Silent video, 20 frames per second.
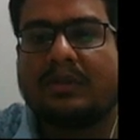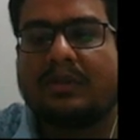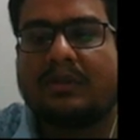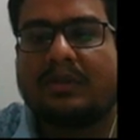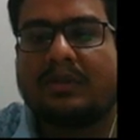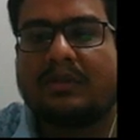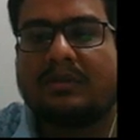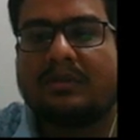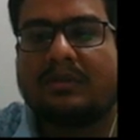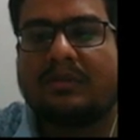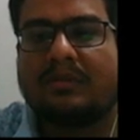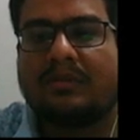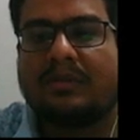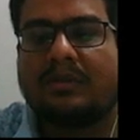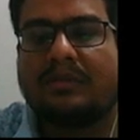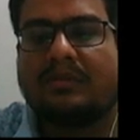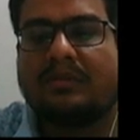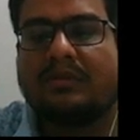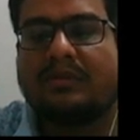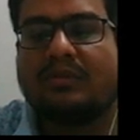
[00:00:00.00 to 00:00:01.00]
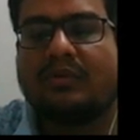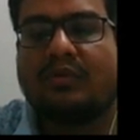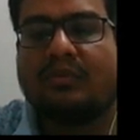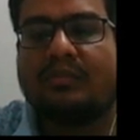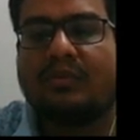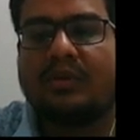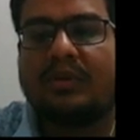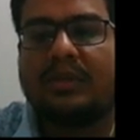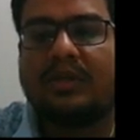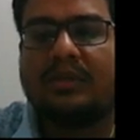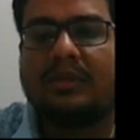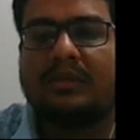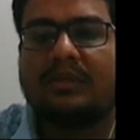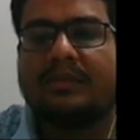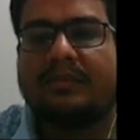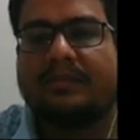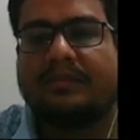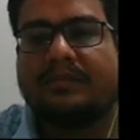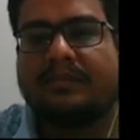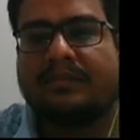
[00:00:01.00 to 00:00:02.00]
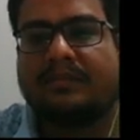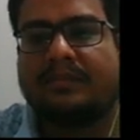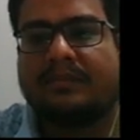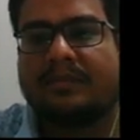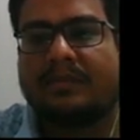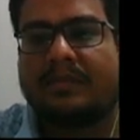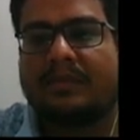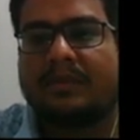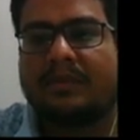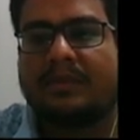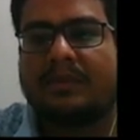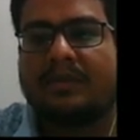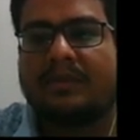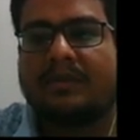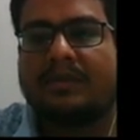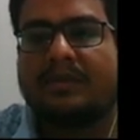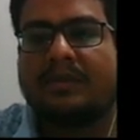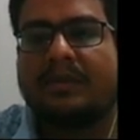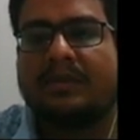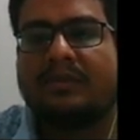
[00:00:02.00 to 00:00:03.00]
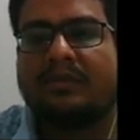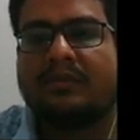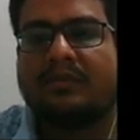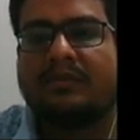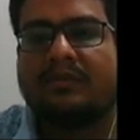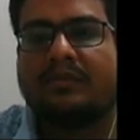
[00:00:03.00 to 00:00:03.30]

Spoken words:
That is equal to 0.32.